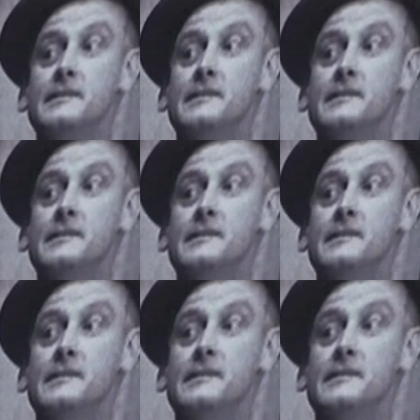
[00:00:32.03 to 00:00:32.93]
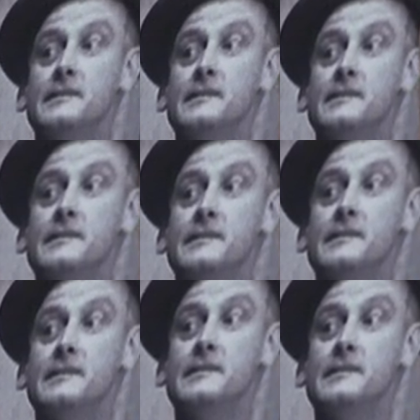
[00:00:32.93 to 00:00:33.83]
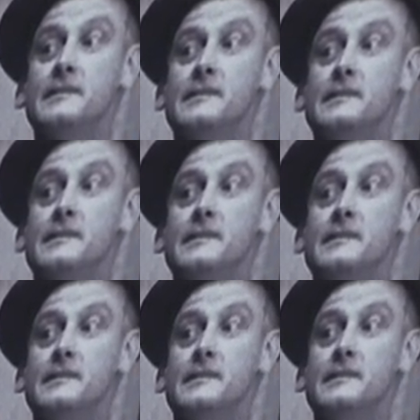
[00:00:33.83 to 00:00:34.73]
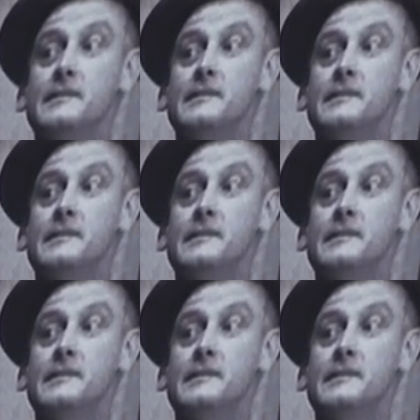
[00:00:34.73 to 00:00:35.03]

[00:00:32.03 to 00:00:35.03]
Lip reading: The person shown says nothing.